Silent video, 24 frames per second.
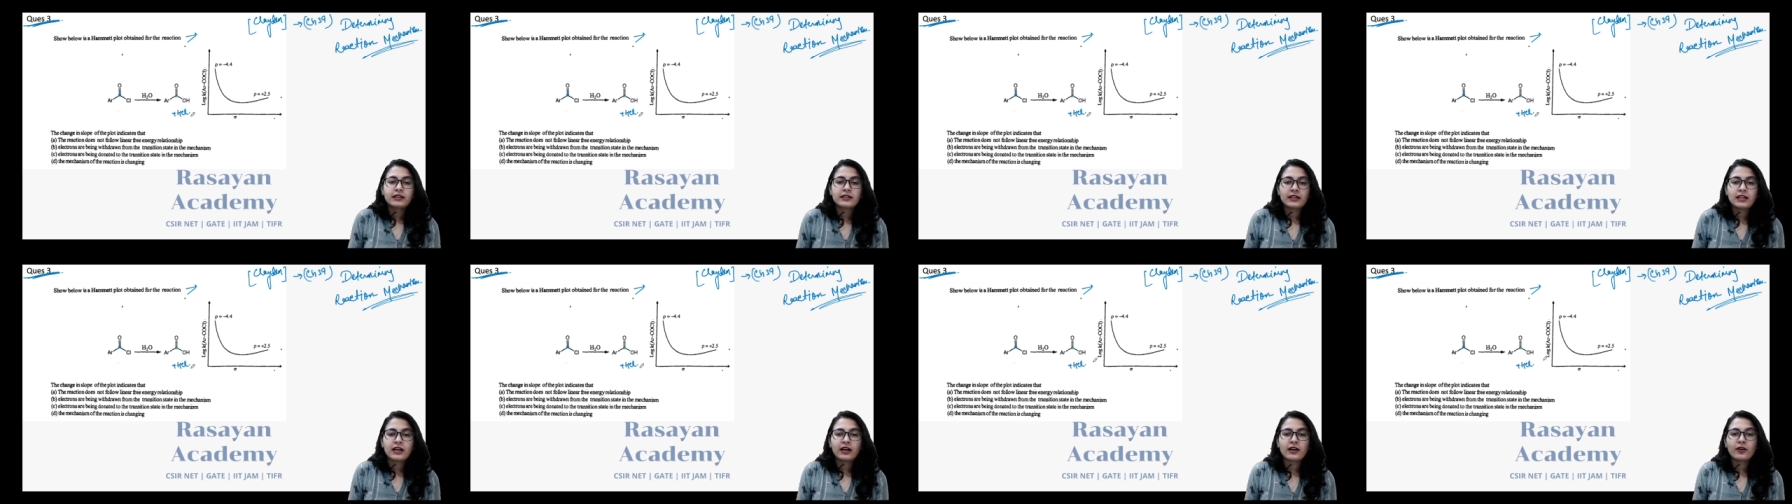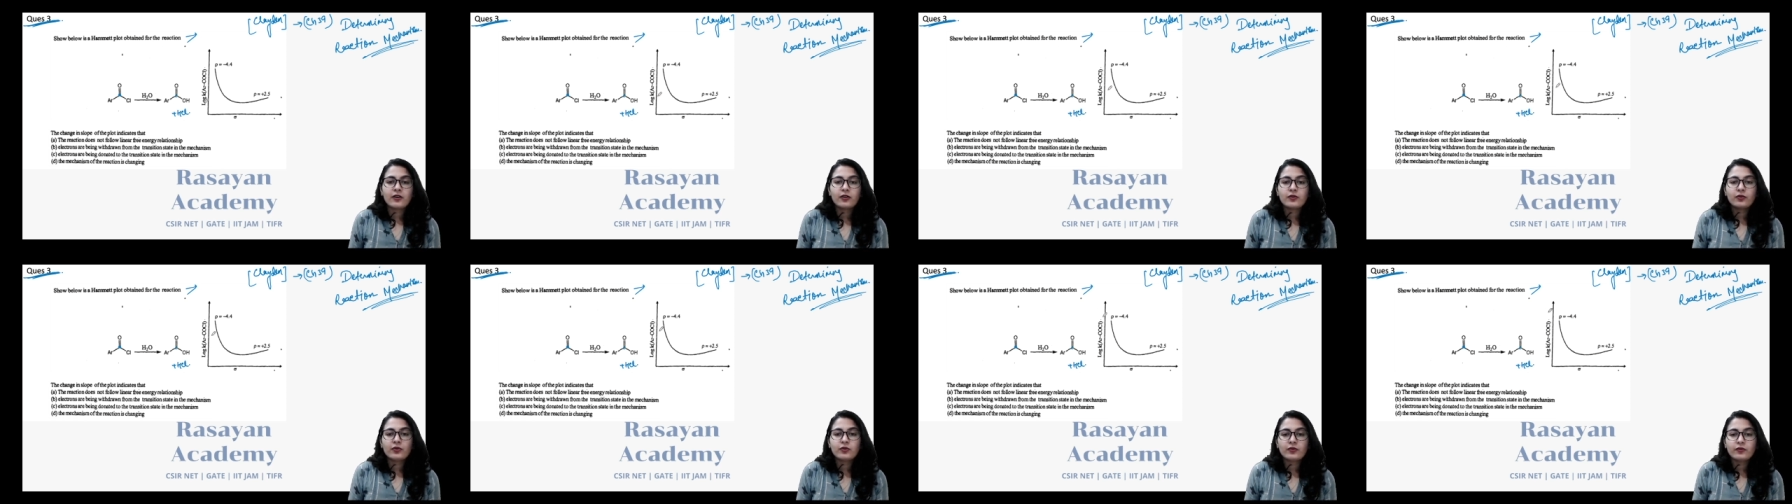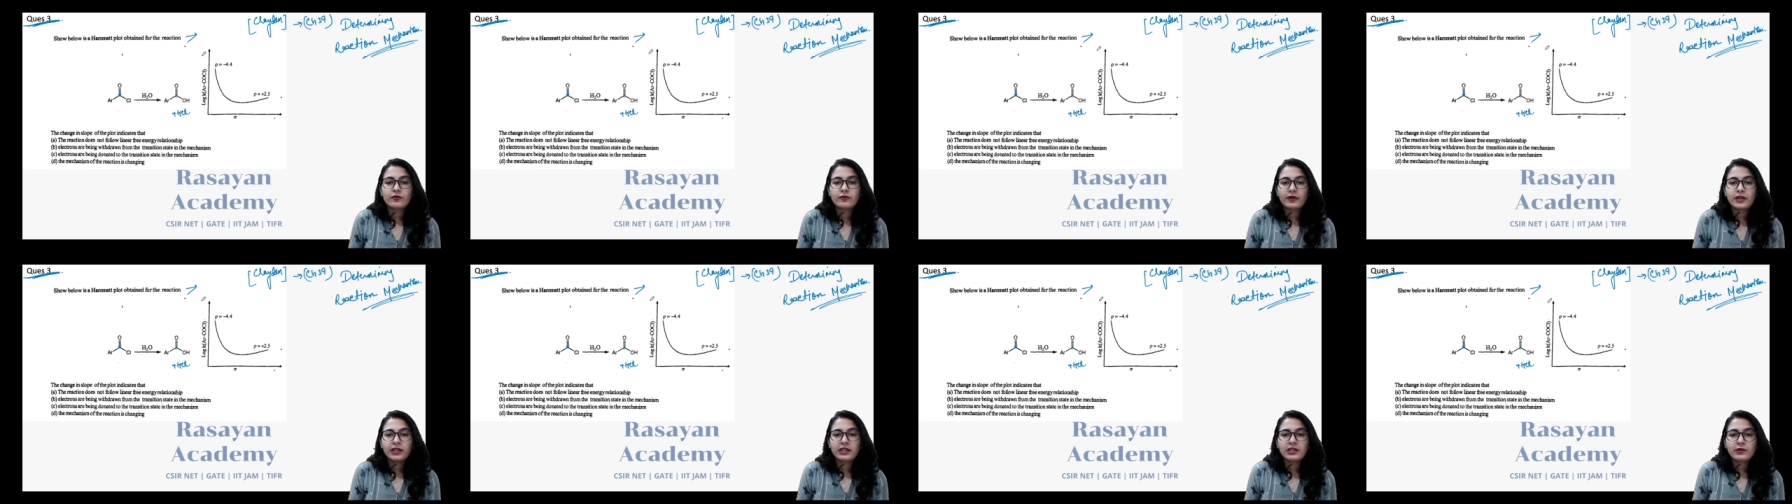Now,
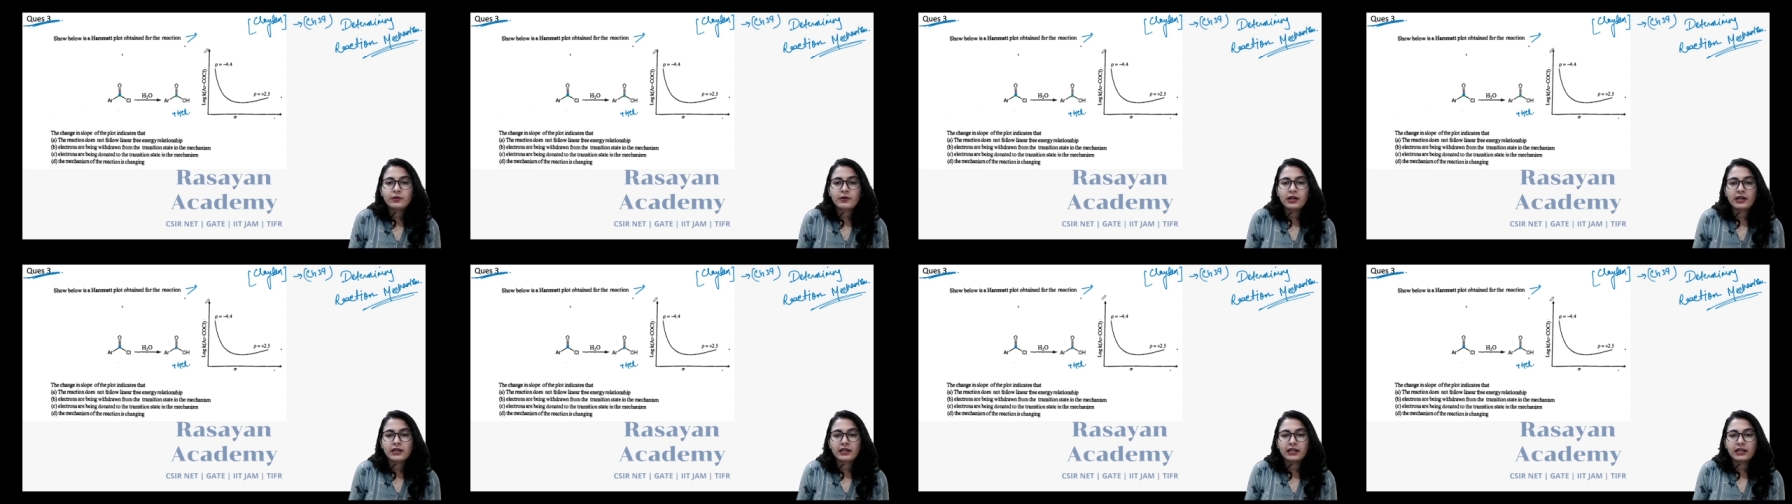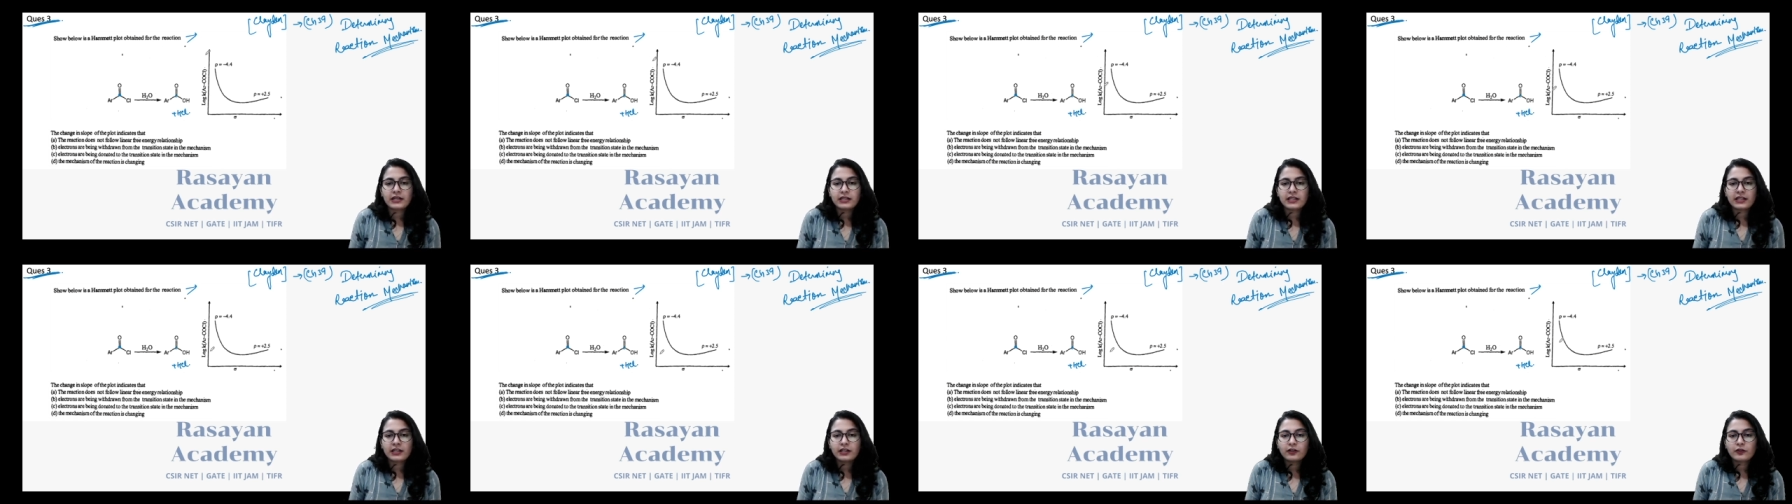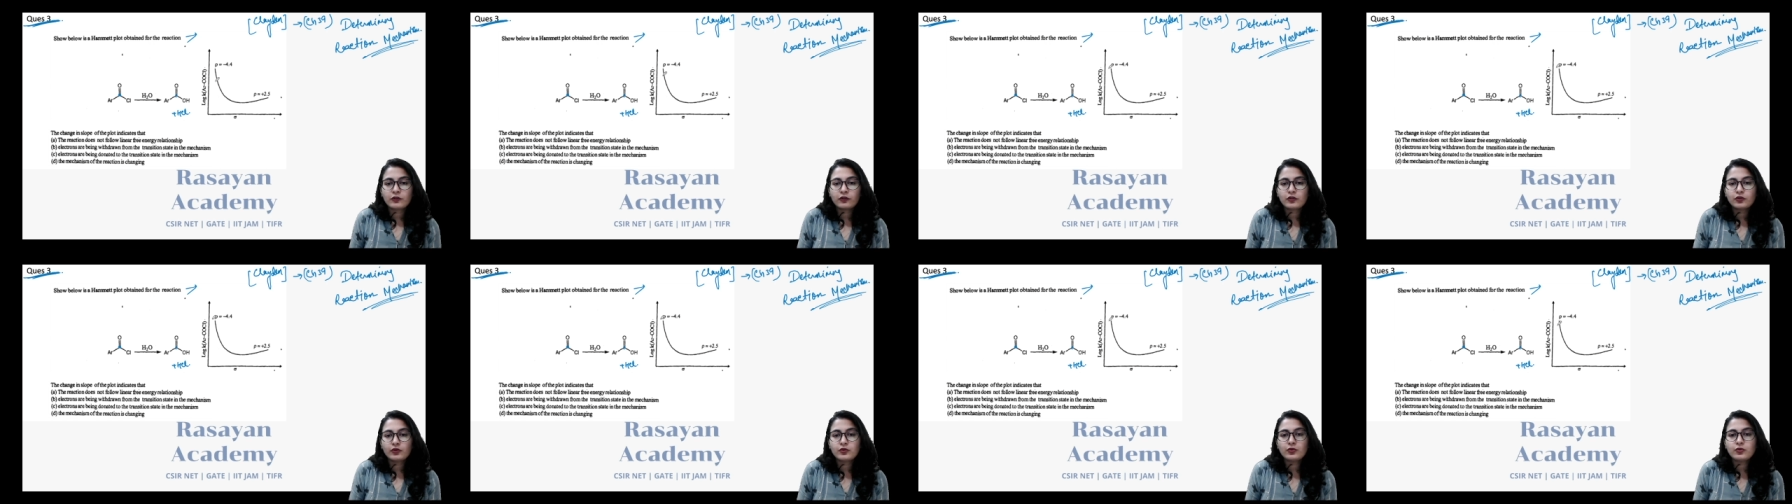when you are getting
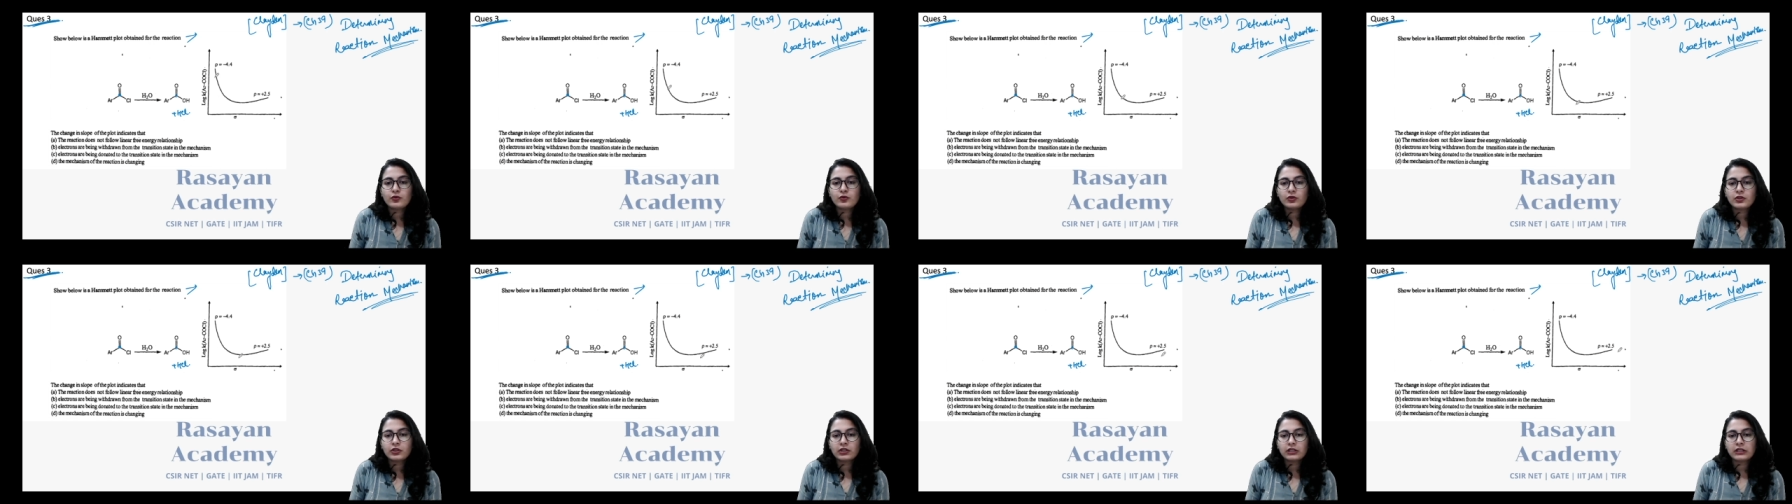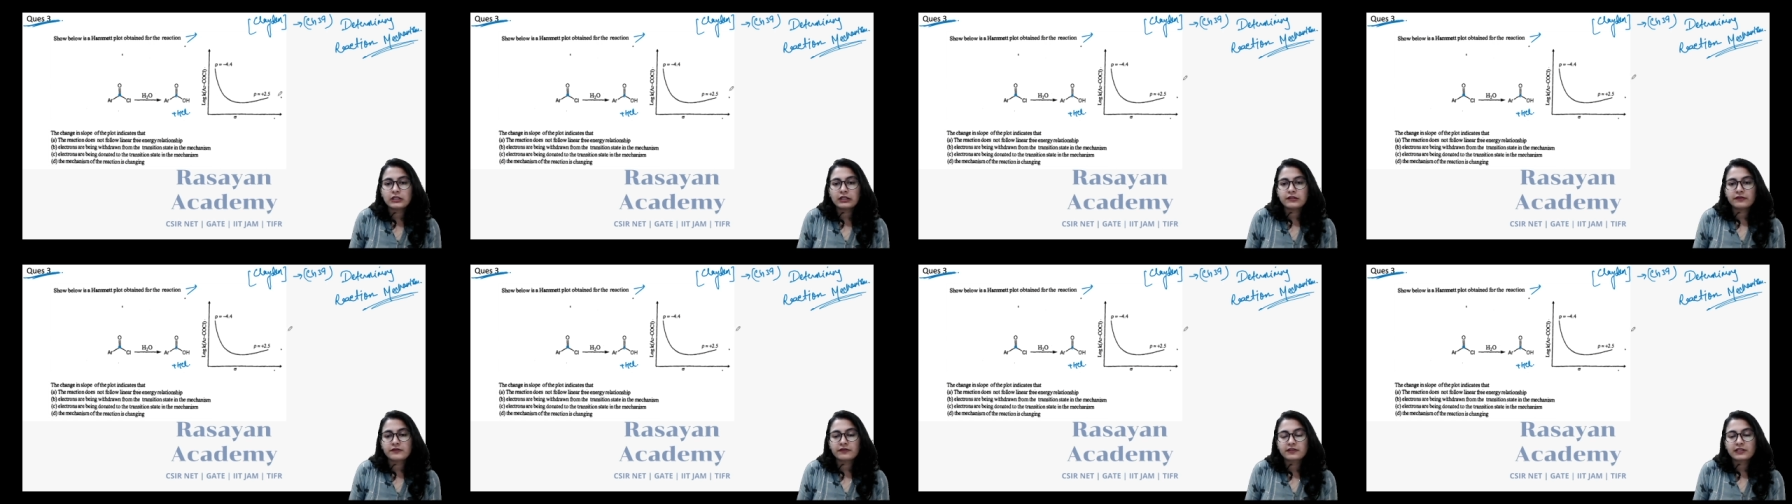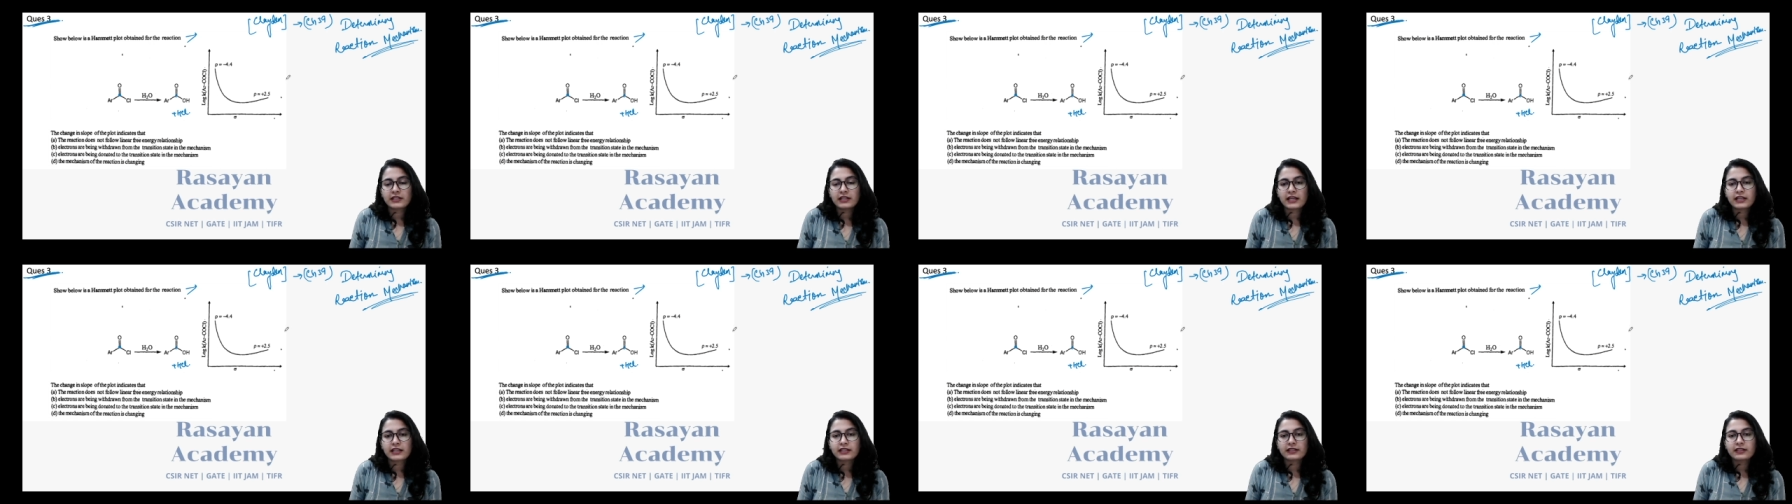two curves
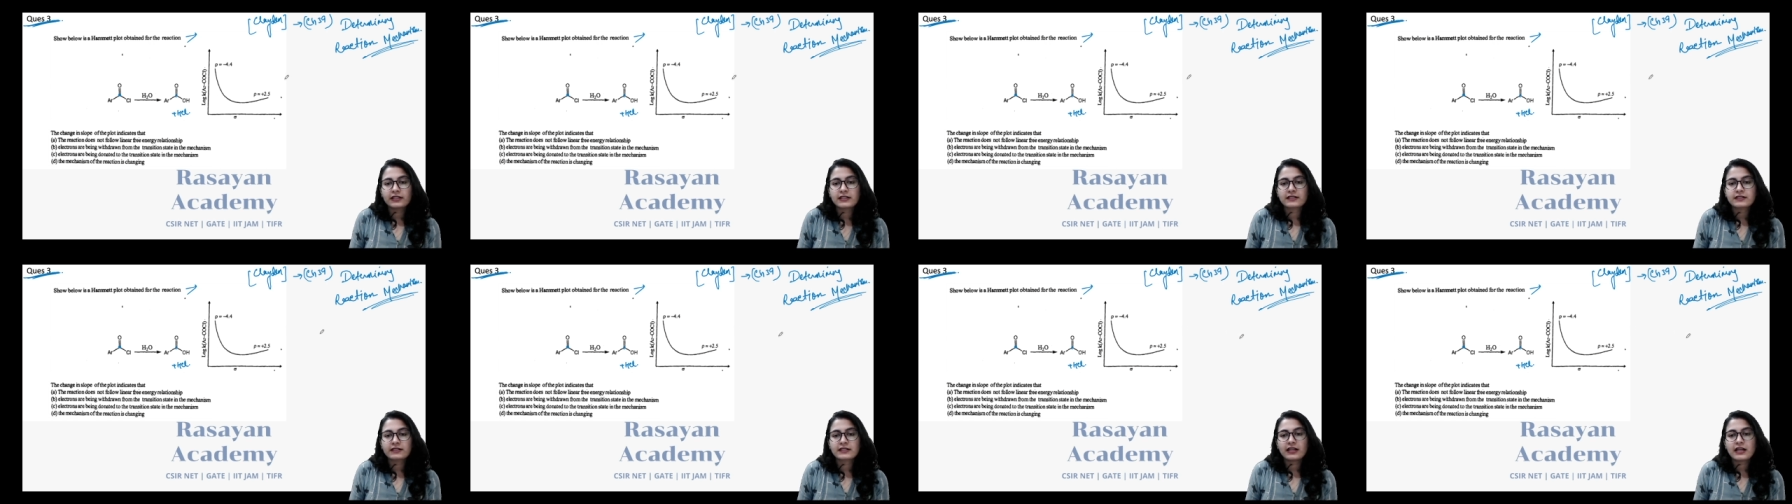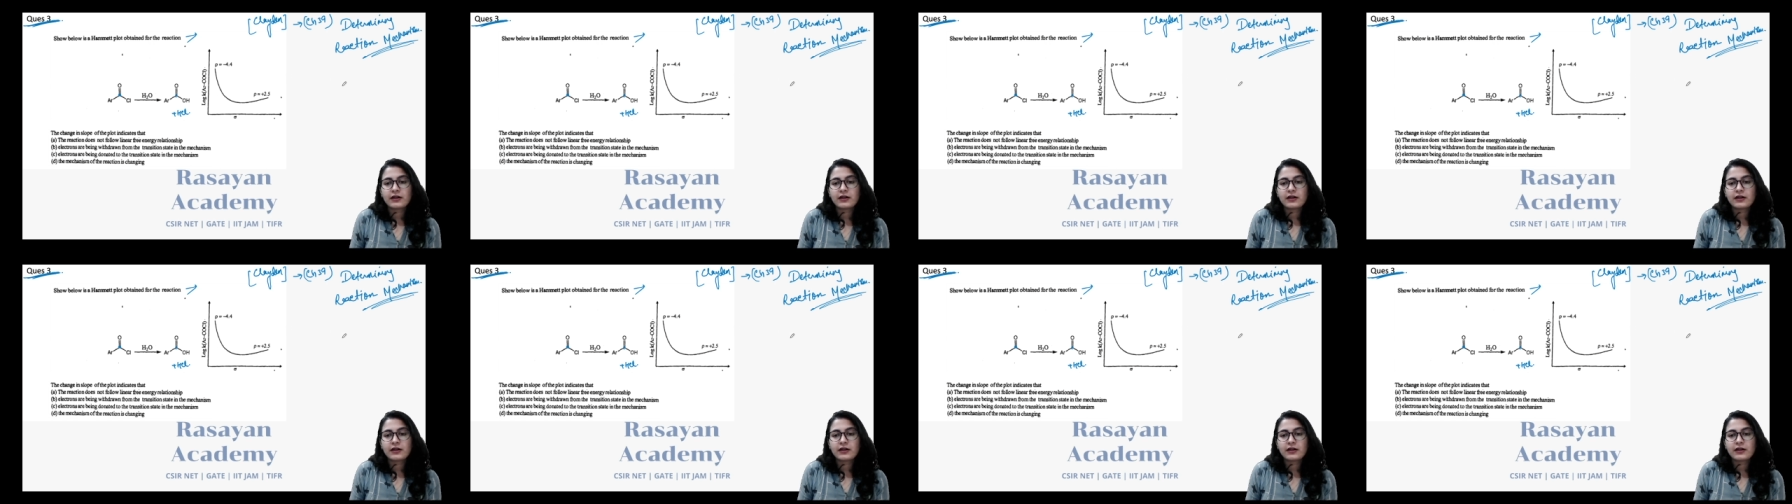like this,